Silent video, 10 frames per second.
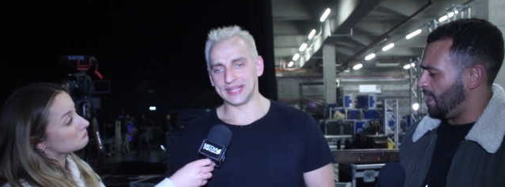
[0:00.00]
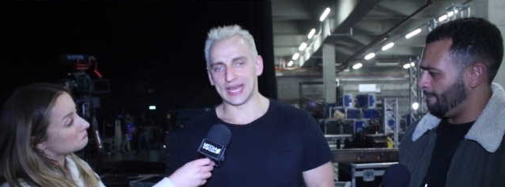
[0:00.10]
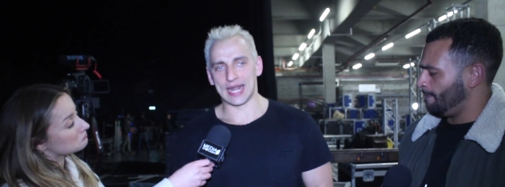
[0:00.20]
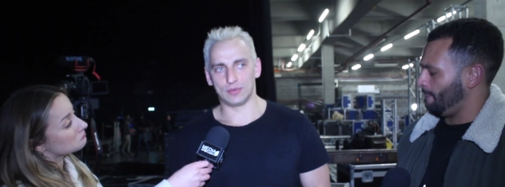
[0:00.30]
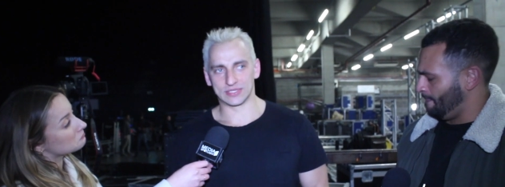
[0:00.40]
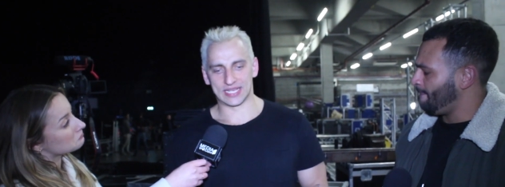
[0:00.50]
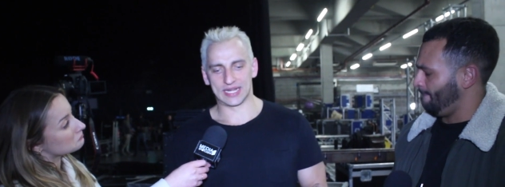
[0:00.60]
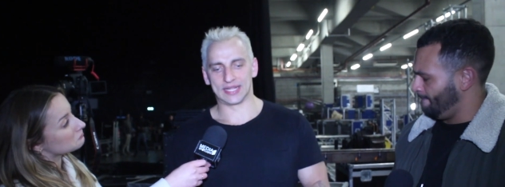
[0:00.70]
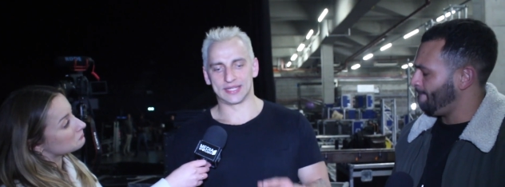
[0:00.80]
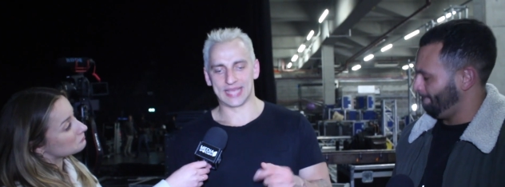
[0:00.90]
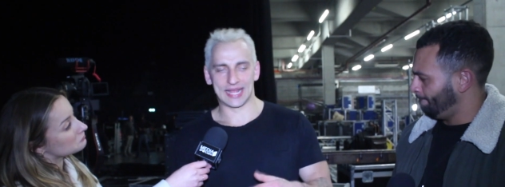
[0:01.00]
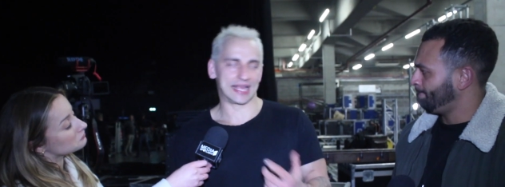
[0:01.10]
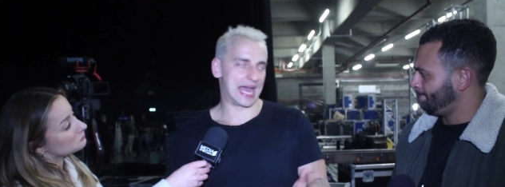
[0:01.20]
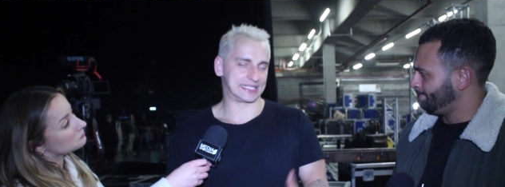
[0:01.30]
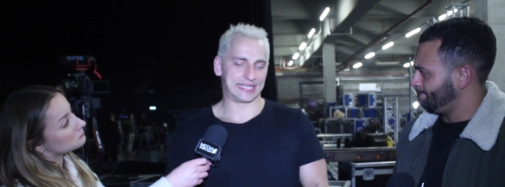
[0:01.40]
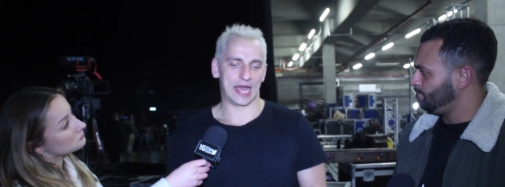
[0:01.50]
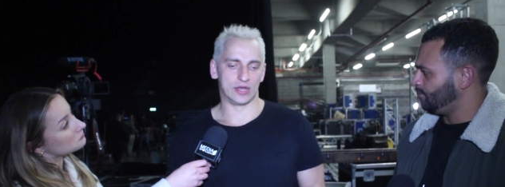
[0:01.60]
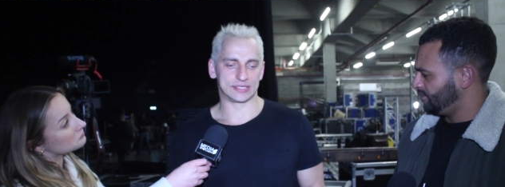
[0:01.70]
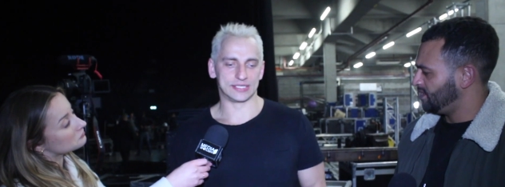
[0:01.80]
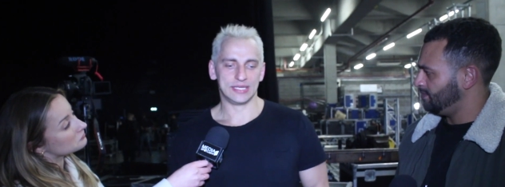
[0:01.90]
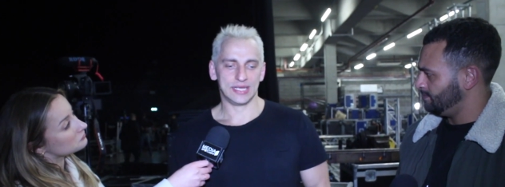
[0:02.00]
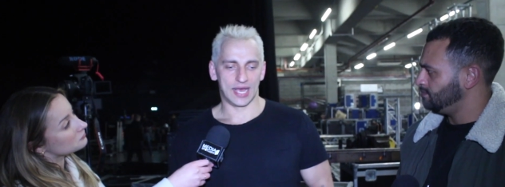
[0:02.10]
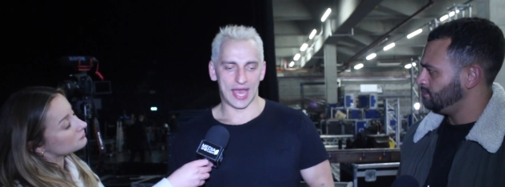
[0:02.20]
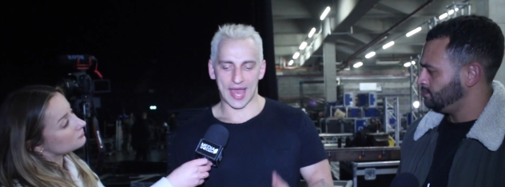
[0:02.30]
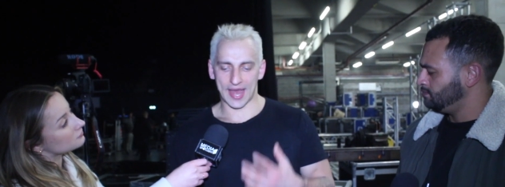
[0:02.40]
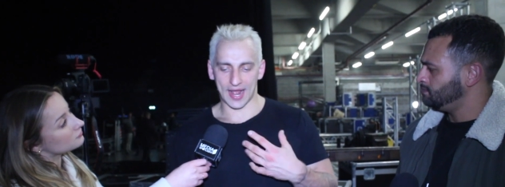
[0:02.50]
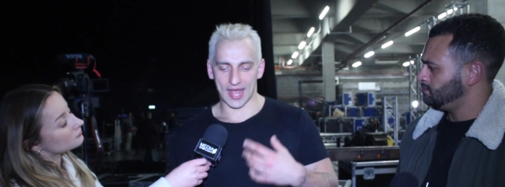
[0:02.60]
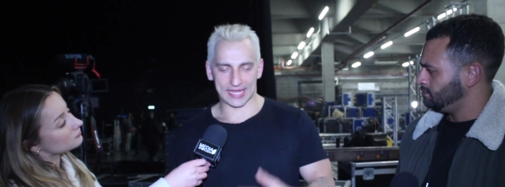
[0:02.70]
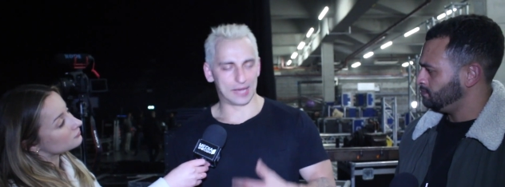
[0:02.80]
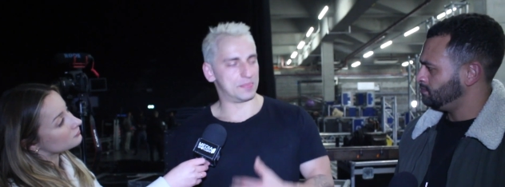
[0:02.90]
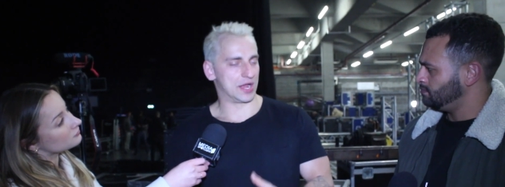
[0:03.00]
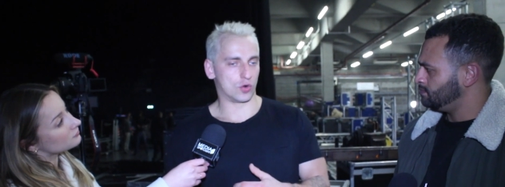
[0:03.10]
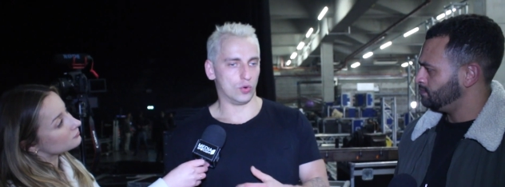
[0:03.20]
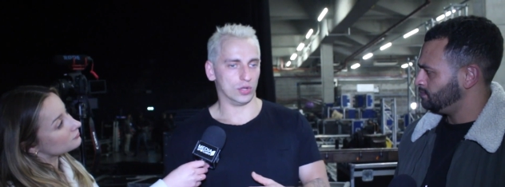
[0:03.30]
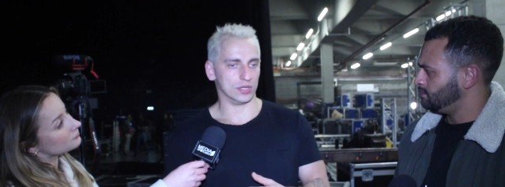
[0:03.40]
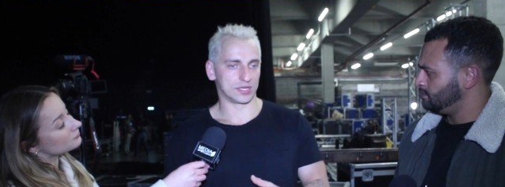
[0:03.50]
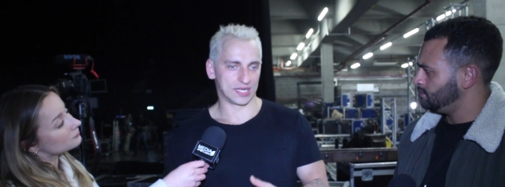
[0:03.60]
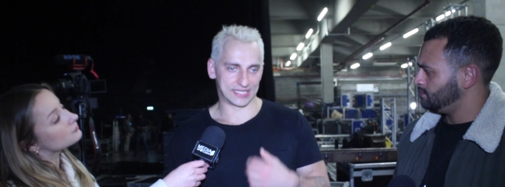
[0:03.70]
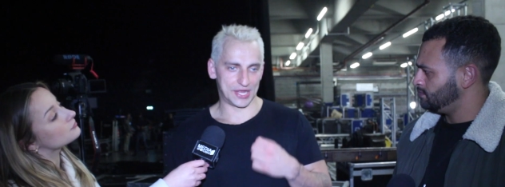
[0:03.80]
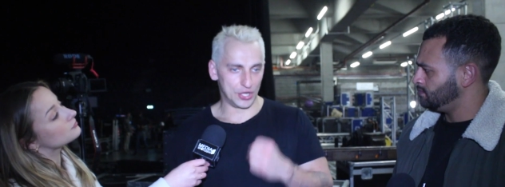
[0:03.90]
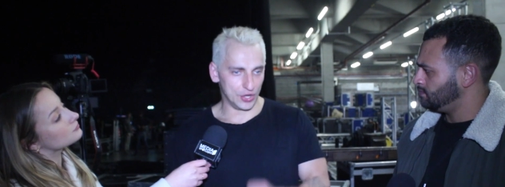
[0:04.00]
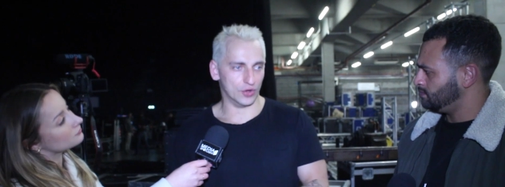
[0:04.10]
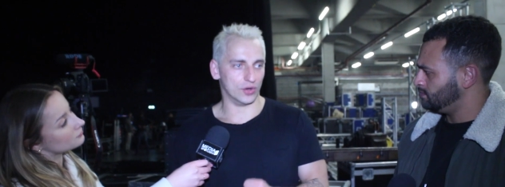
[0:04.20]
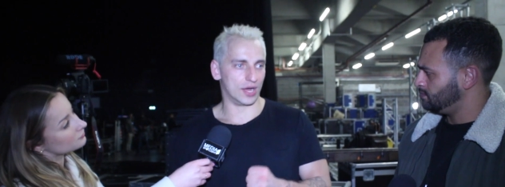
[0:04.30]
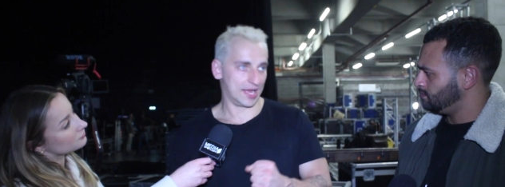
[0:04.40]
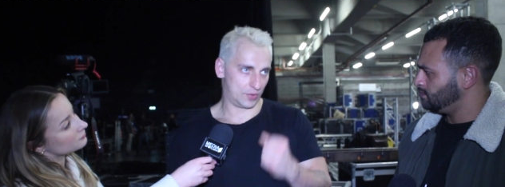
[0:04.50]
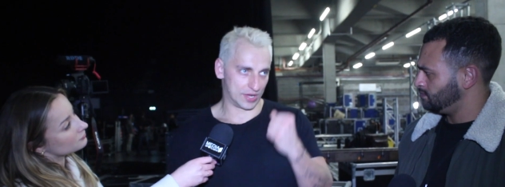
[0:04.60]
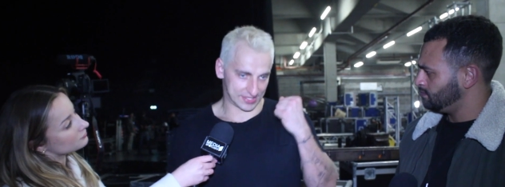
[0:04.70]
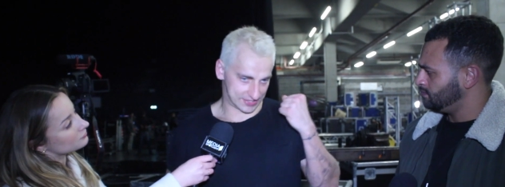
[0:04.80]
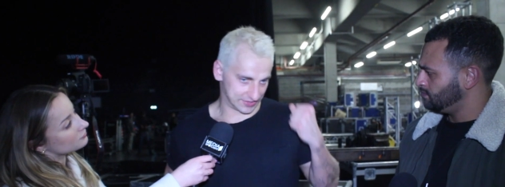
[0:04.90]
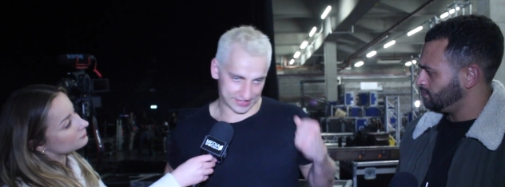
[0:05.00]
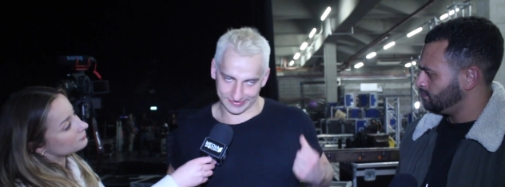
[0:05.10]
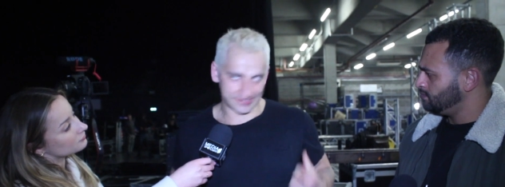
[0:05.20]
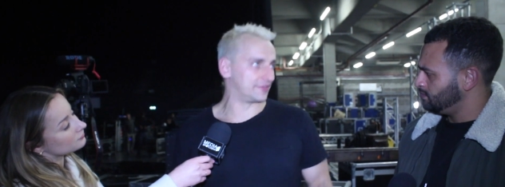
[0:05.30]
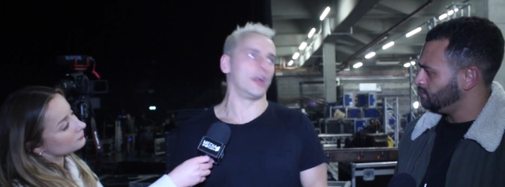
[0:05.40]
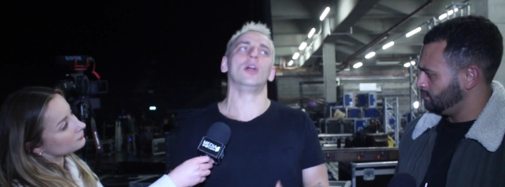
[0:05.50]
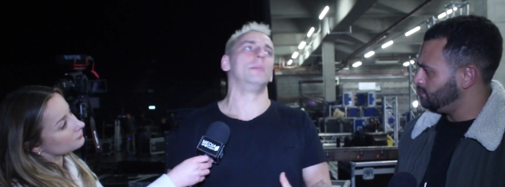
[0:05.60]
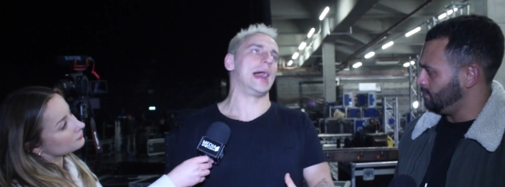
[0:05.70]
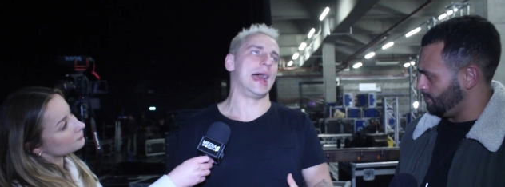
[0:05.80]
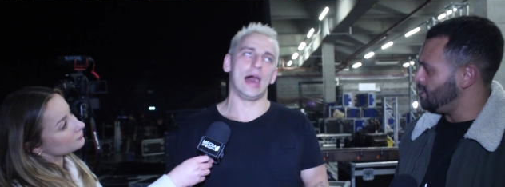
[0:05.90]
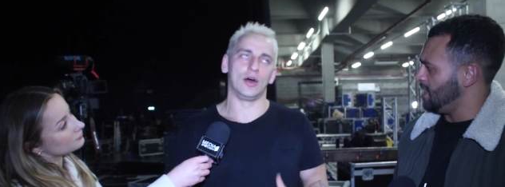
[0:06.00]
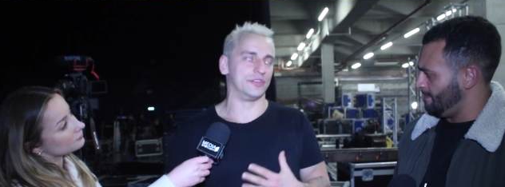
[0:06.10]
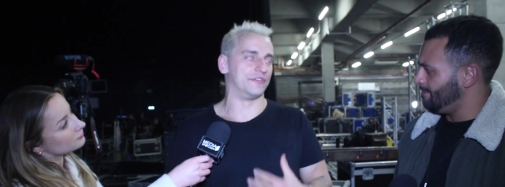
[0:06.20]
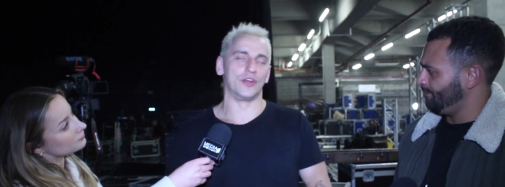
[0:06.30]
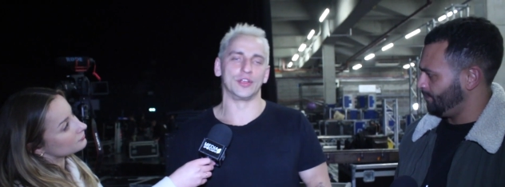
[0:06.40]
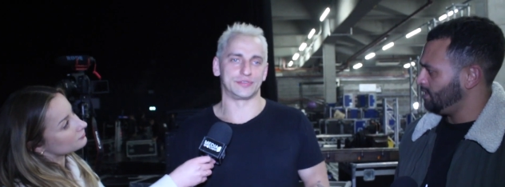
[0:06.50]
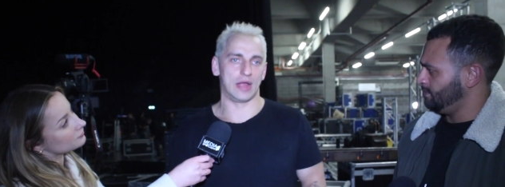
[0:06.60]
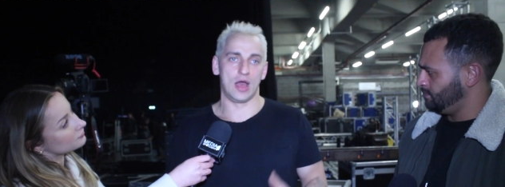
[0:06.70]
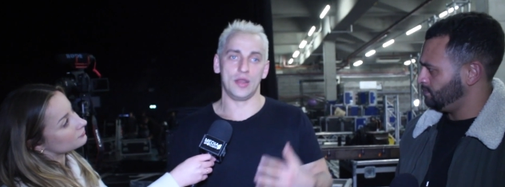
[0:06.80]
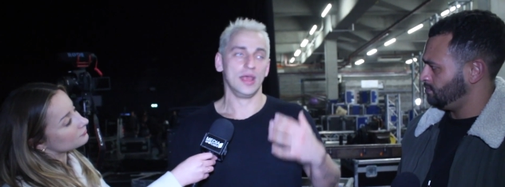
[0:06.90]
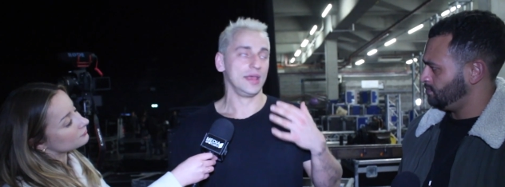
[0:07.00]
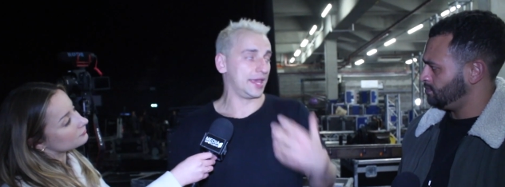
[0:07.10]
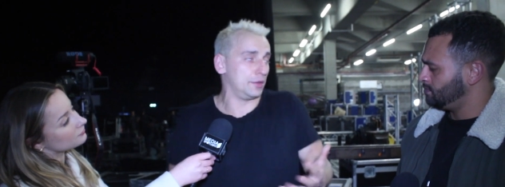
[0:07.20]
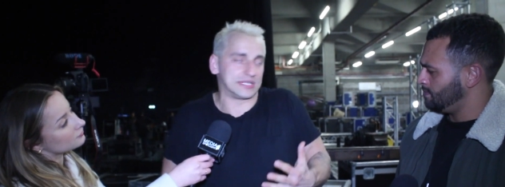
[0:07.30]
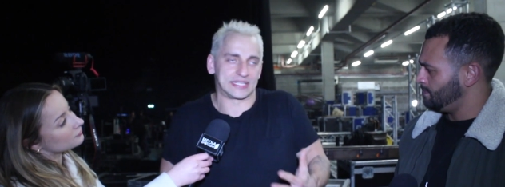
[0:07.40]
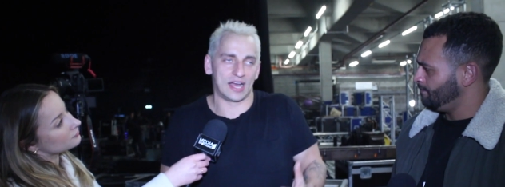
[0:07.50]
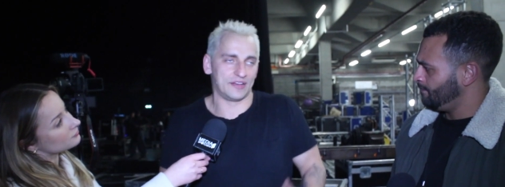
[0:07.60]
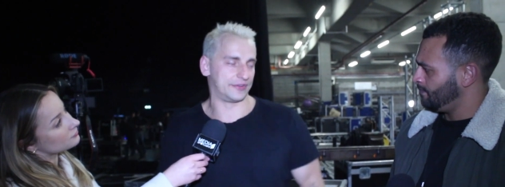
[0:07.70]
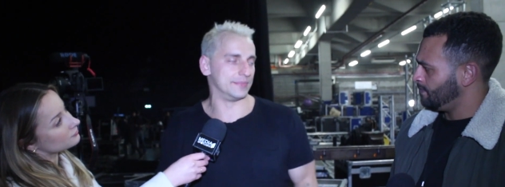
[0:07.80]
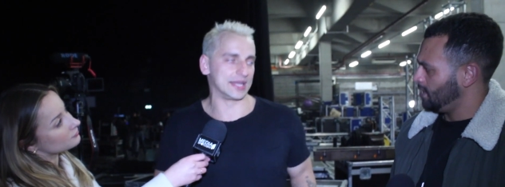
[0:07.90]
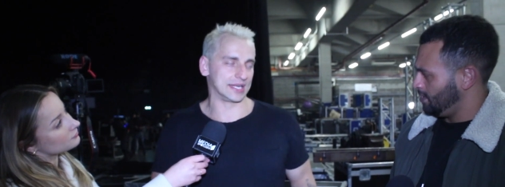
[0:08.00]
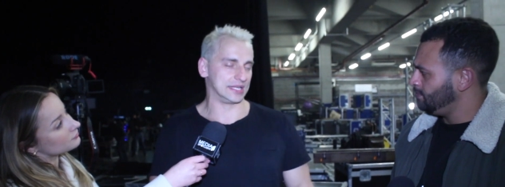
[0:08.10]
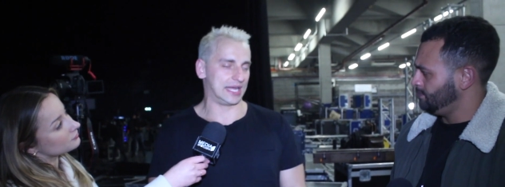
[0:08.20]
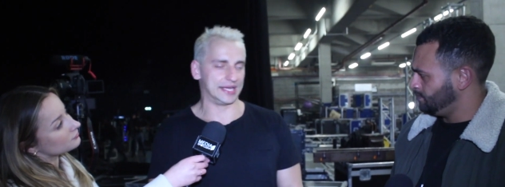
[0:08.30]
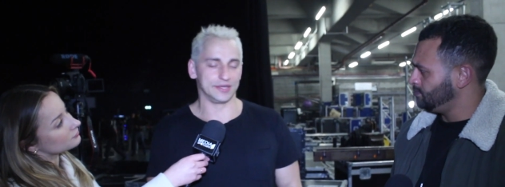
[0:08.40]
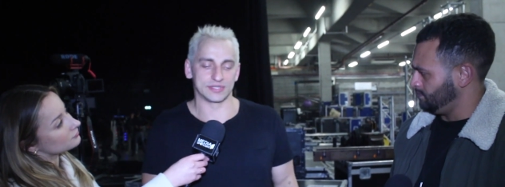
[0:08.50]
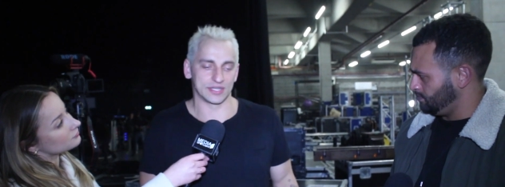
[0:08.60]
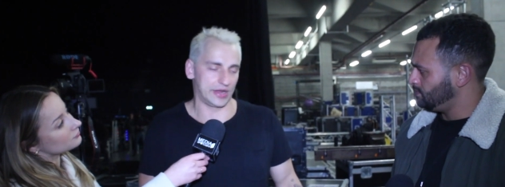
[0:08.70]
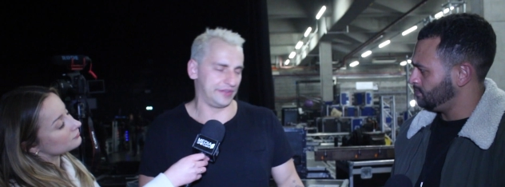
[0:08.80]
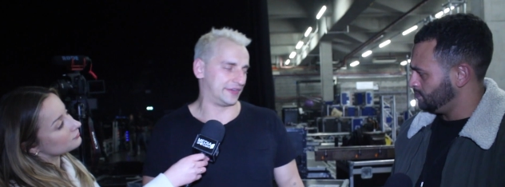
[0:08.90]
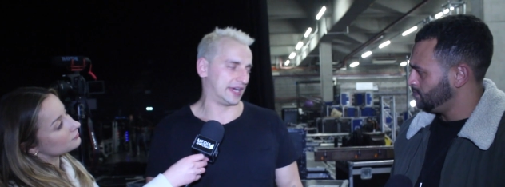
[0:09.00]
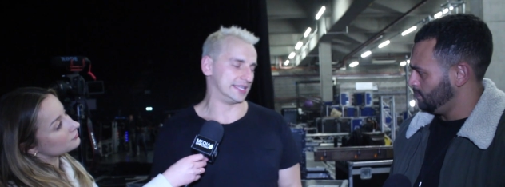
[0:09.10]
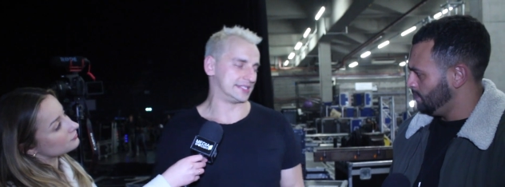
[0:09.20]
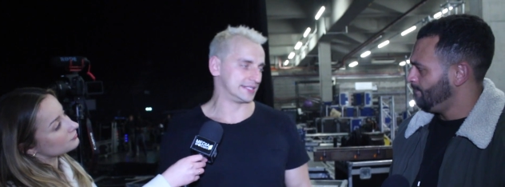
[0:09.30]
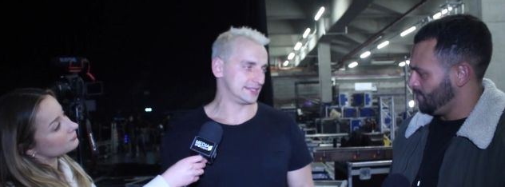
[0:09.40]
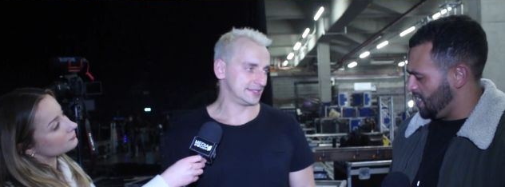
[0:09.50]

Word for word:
Speaker 1: he thought I was gonna get gassed out, and I kept my cool because I knew I wanted to give all my out in the first round. He was tough, I'm not gonna lie. It was a great fight.